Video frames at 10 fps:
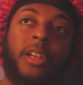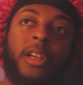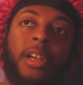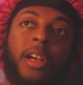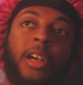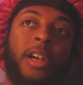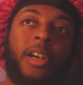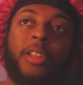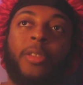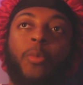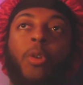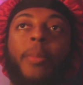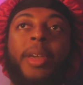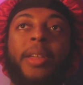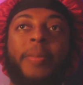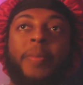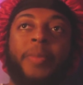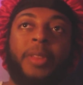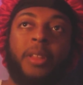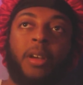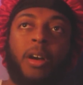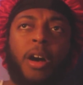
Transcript: The woman